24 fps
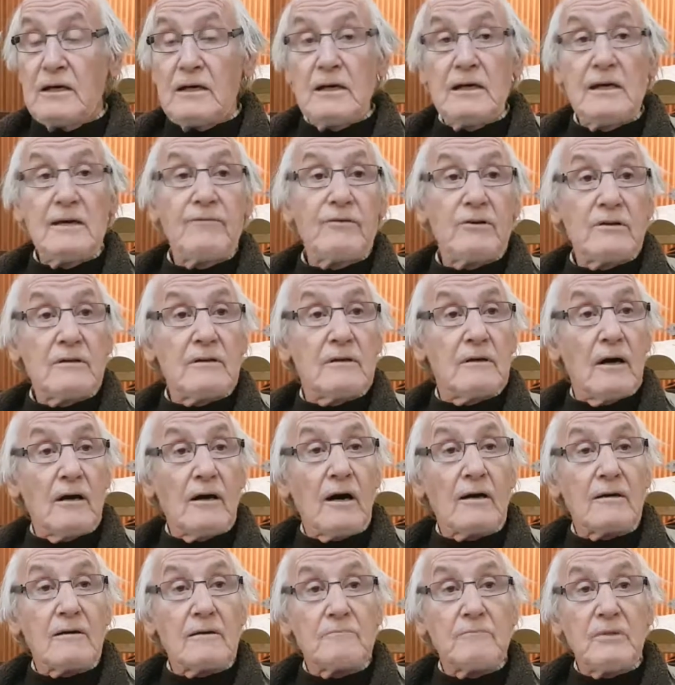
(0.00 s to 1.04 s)
even
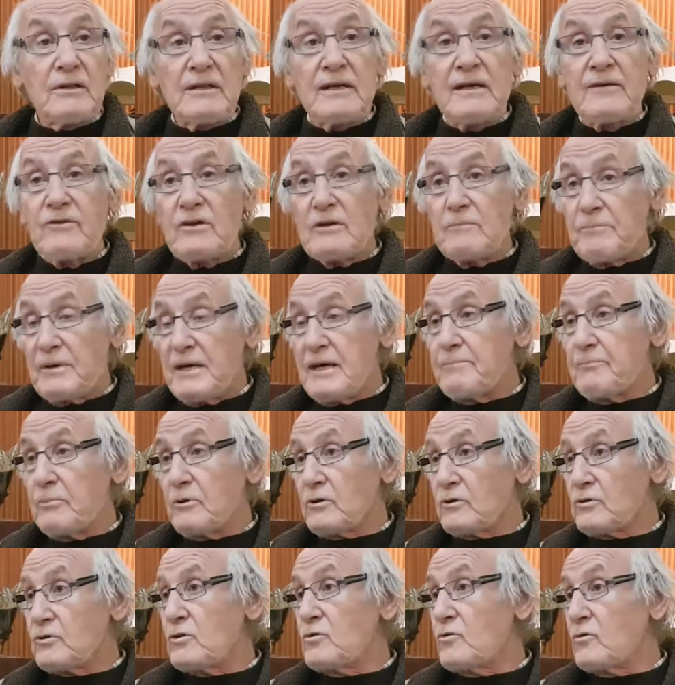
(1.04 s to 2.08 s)
unbelieving
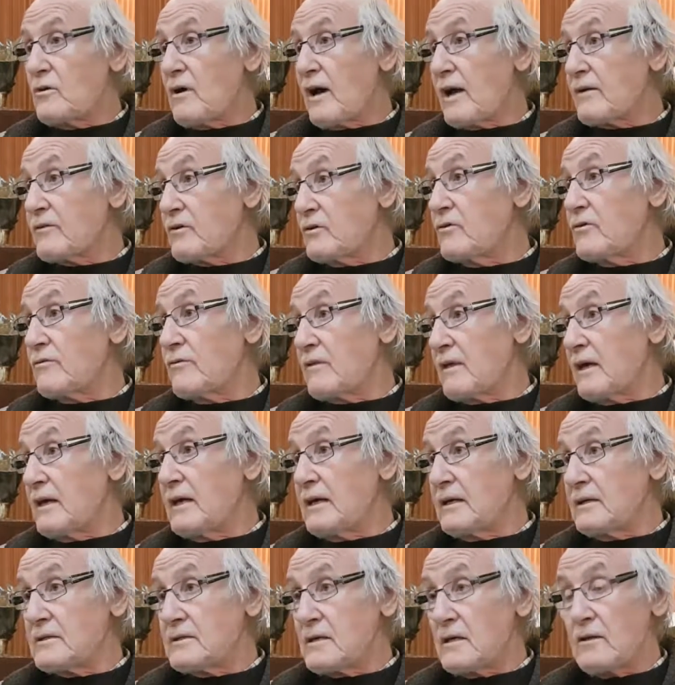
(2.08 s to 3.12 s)
people do a lot of good
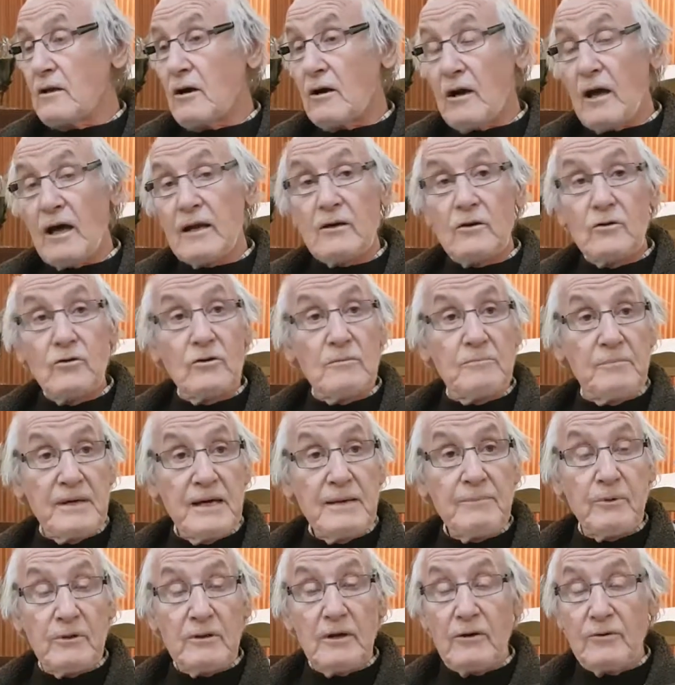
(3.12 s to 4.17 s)
things, and there are a lot of good
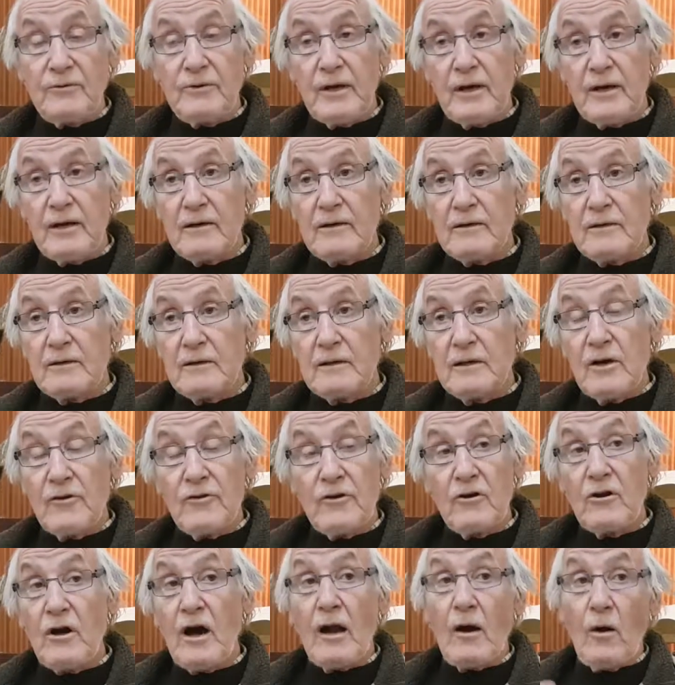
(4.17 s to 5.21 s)
people out there.
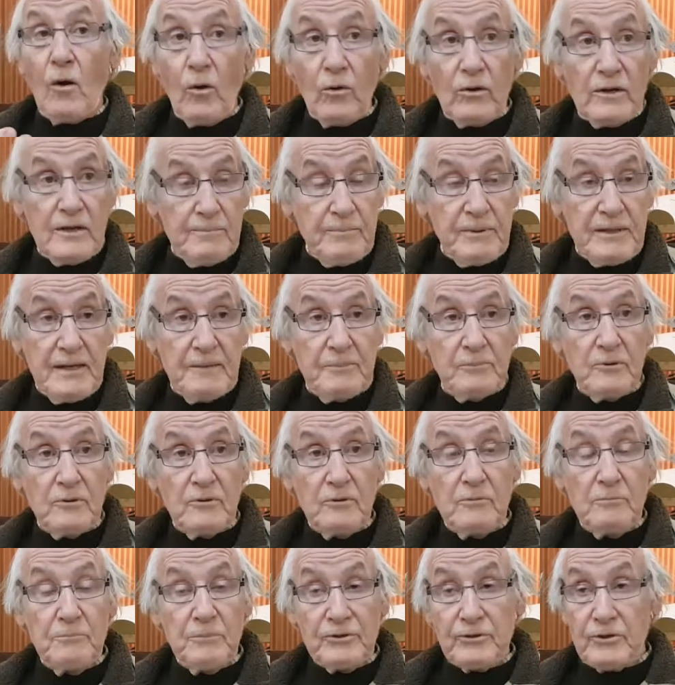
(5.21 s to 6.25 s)
They're not holy
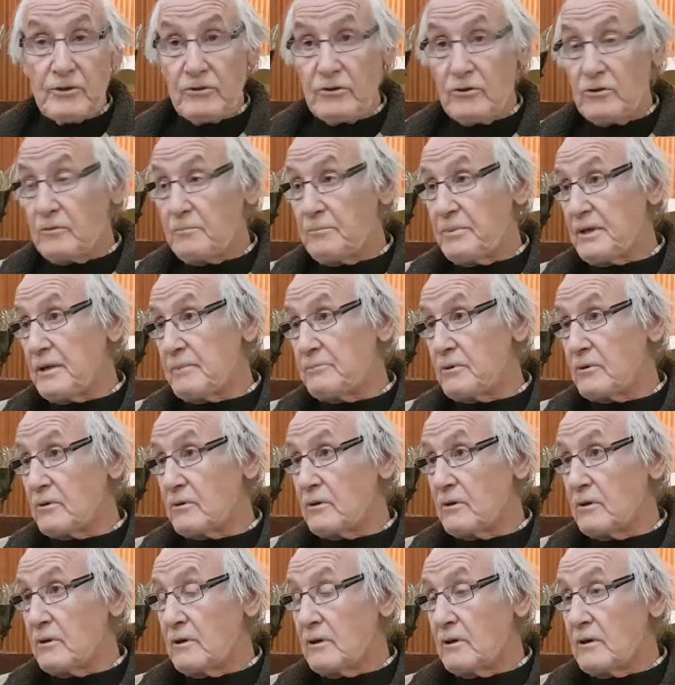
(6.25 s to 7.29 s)
people, but they're good people.
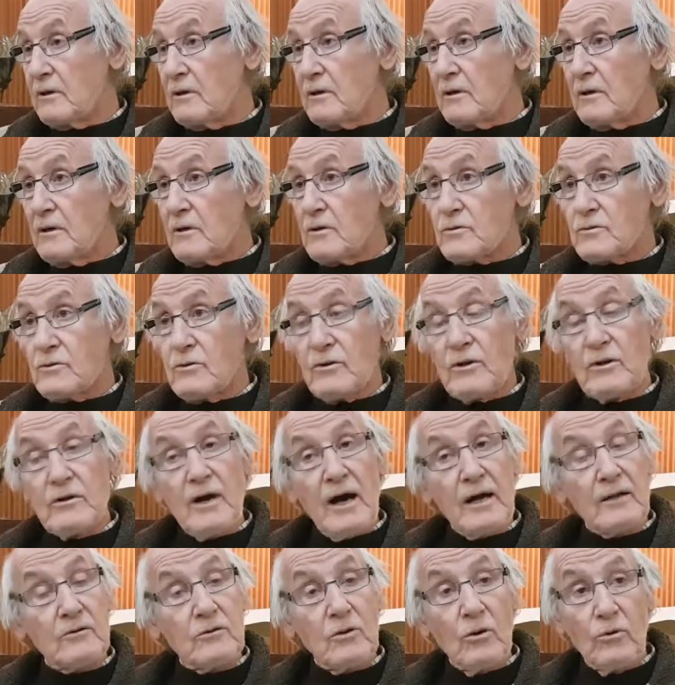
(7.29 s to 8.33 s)
So they're
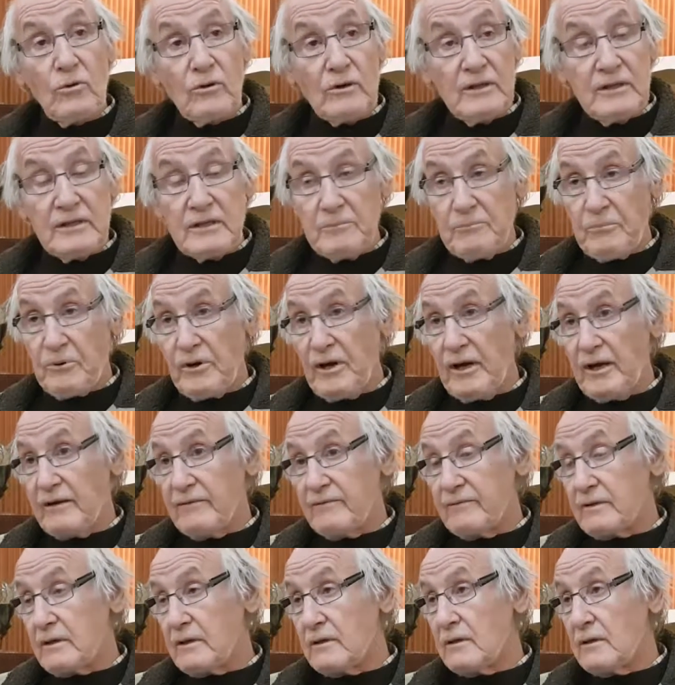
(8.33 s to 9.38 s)
not totally
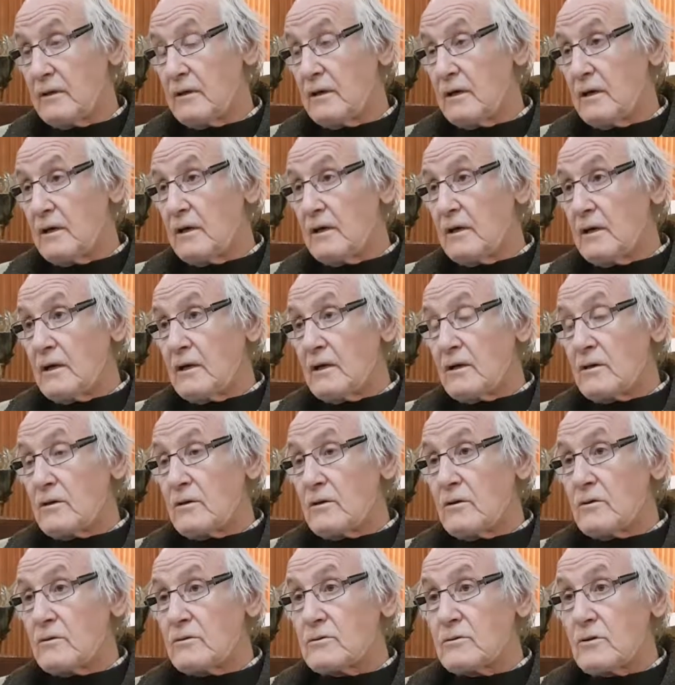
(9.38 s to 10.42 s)
depraved.
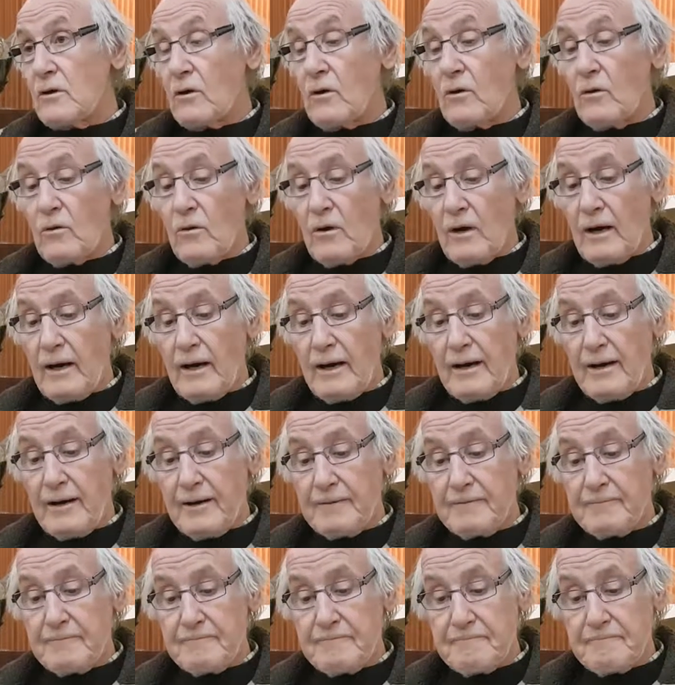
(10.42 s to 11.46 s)

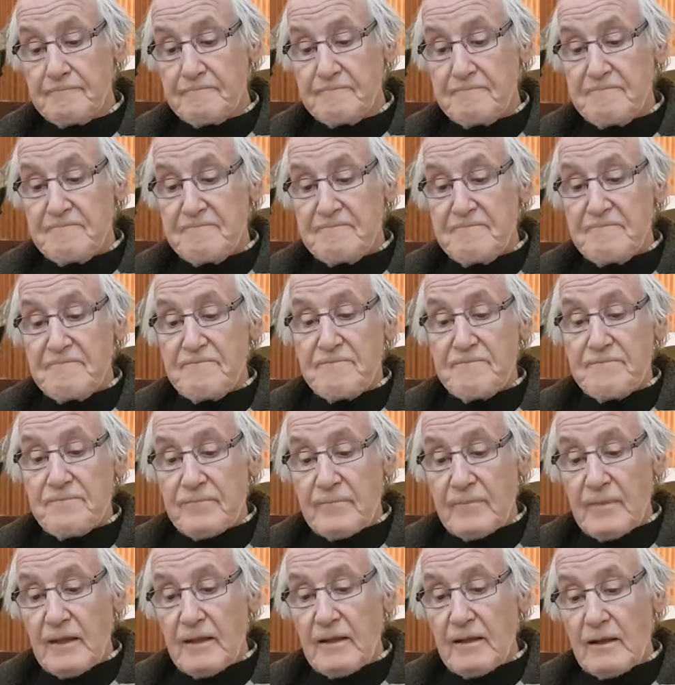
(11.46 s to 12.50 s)
So
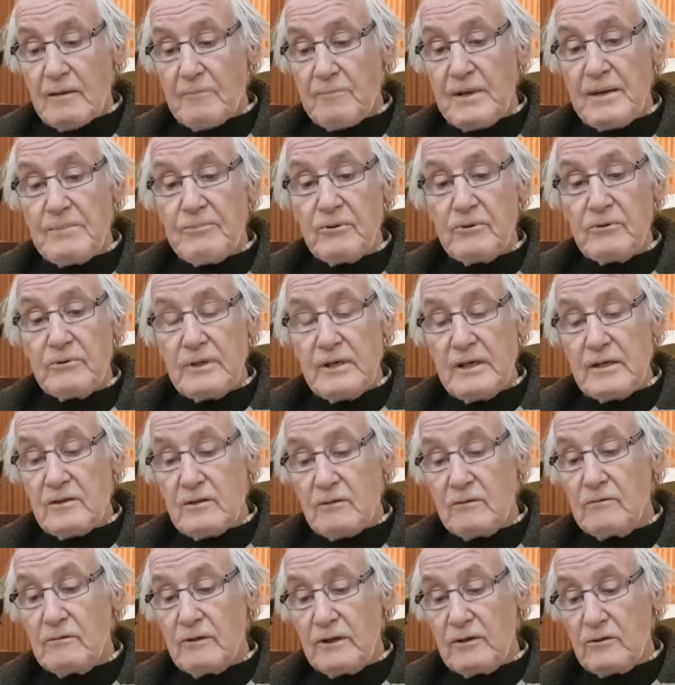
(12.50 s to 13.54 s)
people need
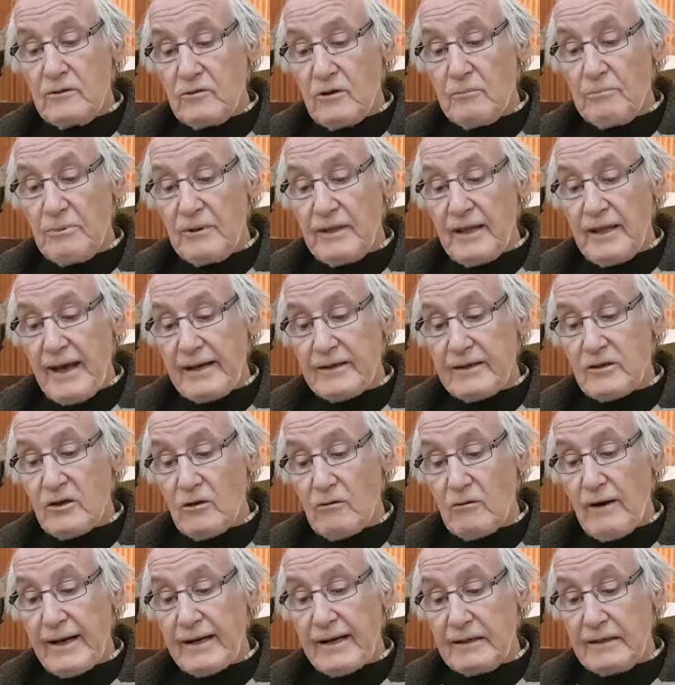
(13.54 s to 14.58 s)
to interpret that
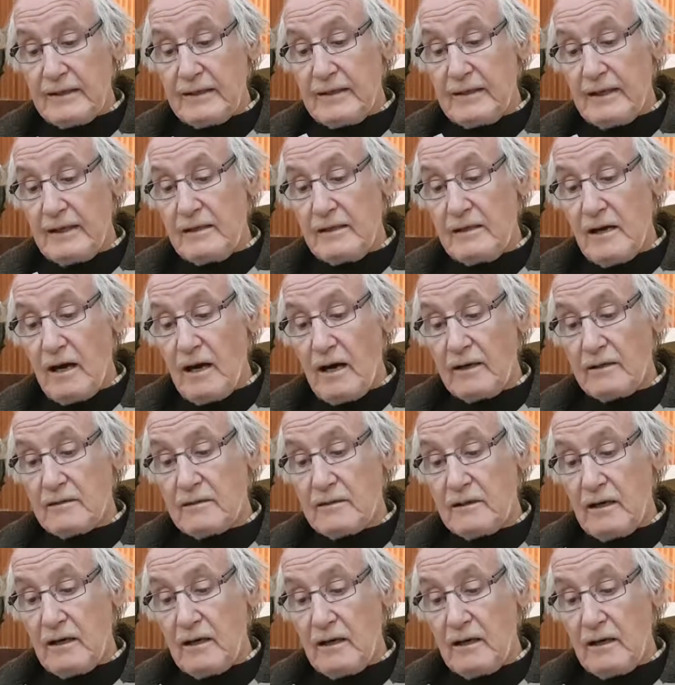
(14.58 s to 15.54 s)
correctly and not